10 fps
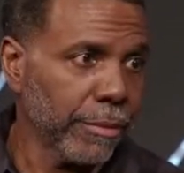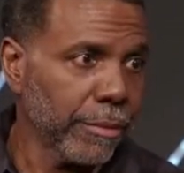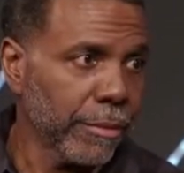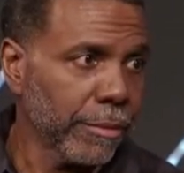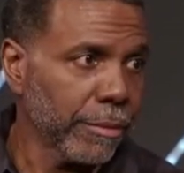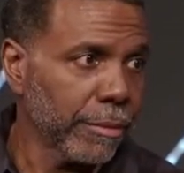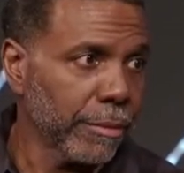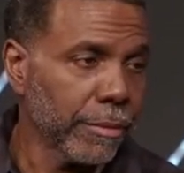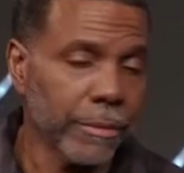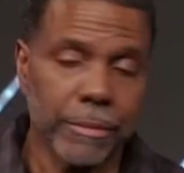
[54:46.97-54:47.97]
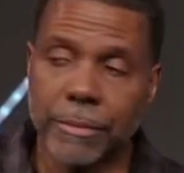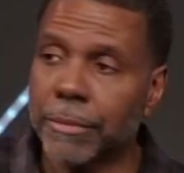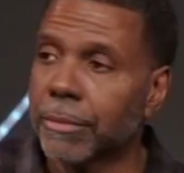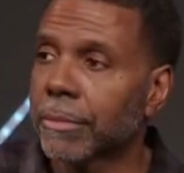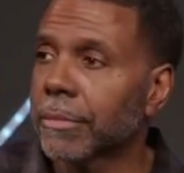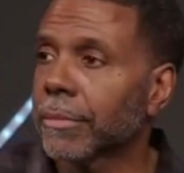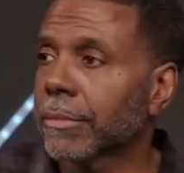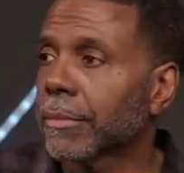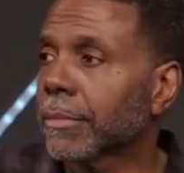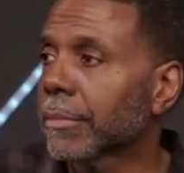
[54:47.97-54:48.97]

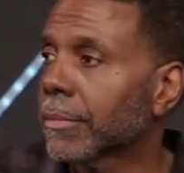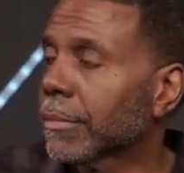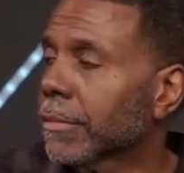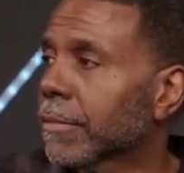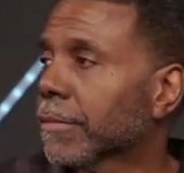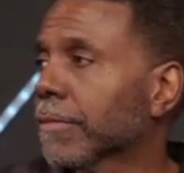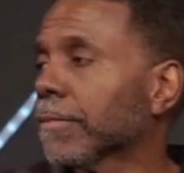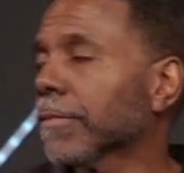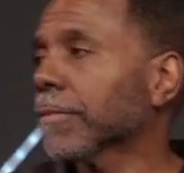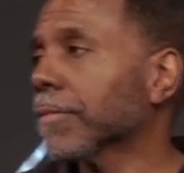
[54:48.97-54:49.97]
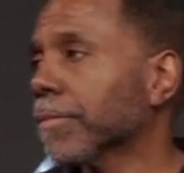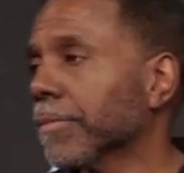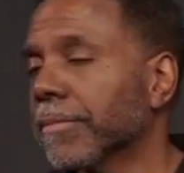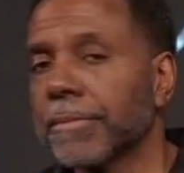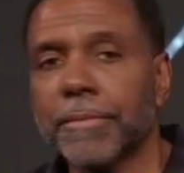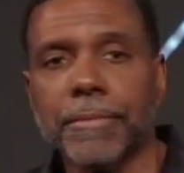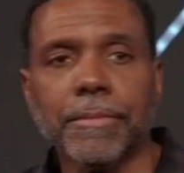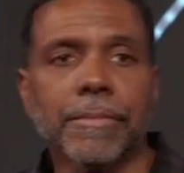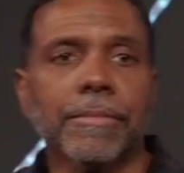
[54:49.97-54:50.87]
No one is speaking in this clip.